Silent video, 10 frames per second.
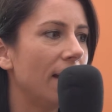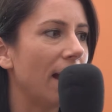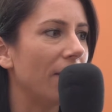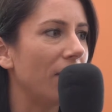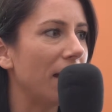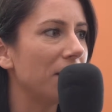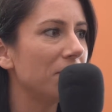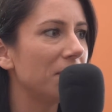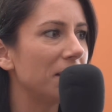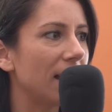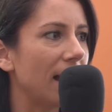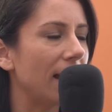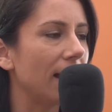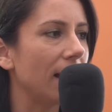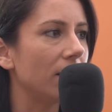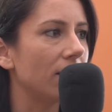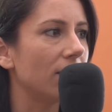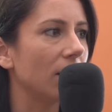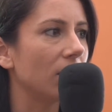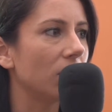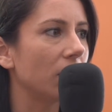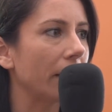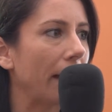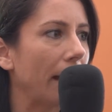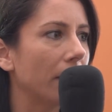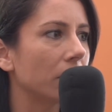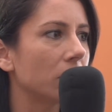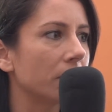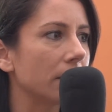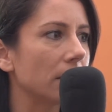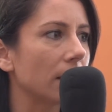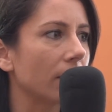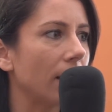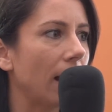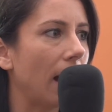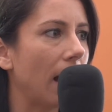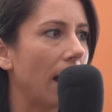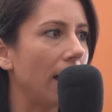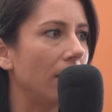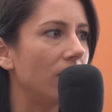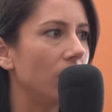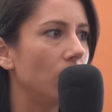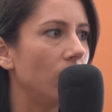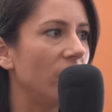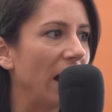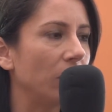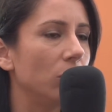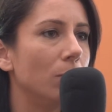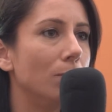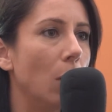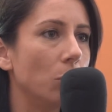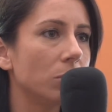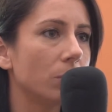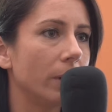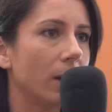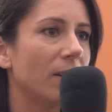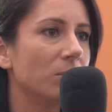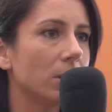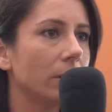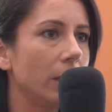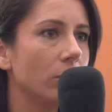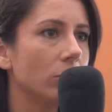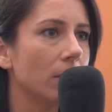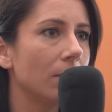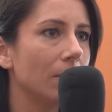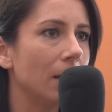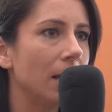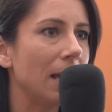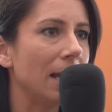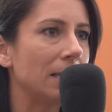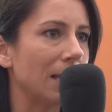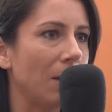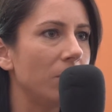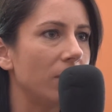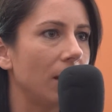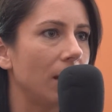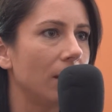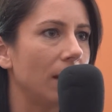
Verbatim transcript: at the end of the day, I think the characteristic that I value the most when it comes to leadership is empathy